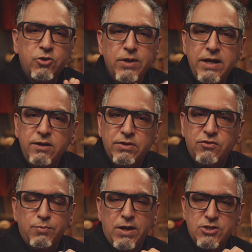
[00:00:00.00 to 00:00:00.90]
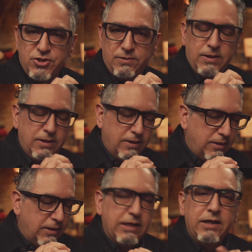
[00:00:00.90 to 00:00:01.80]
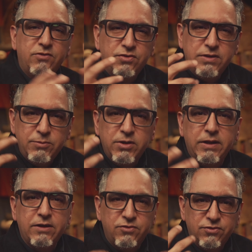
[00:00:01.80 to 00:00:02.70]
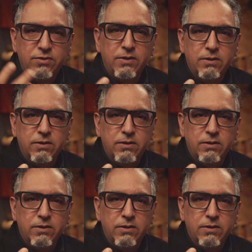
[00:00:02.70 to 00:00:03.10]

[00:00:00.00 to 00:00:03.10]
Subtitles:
Creative expression, it stimulates